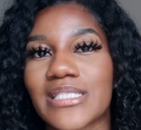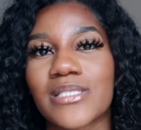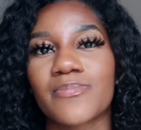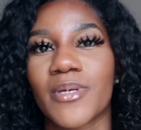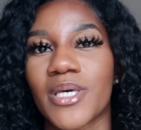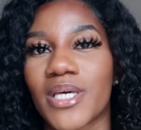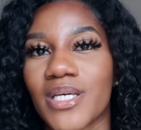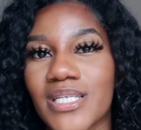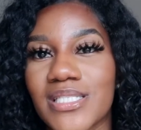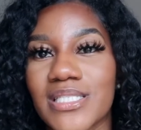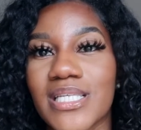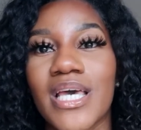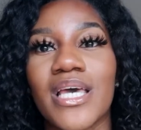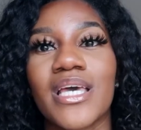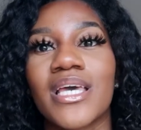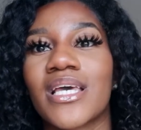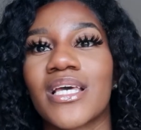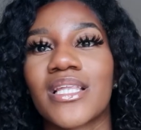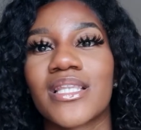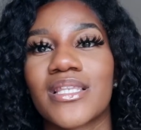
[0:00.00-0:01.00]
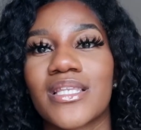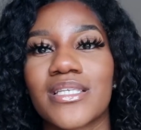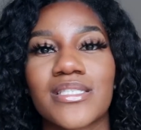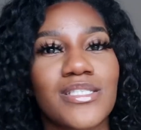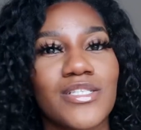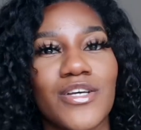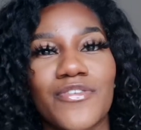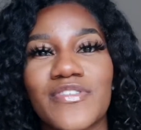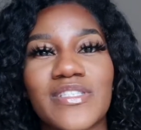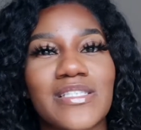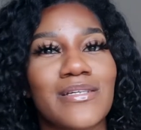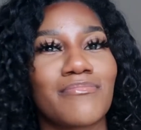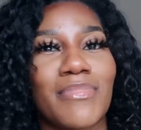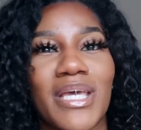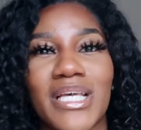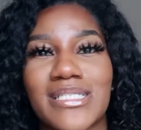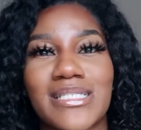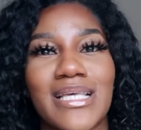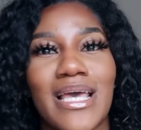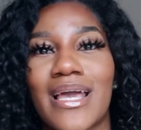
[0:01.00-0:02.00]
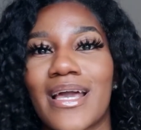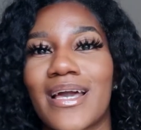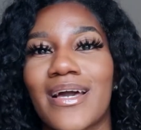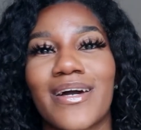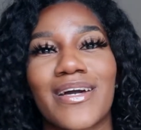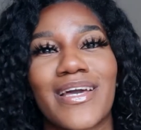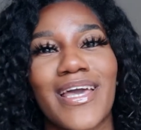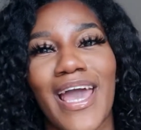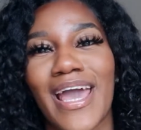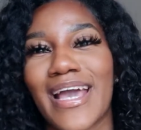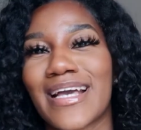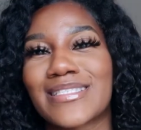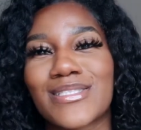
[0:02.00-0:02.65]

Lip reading: it's because the stuff isn't mixing, okay?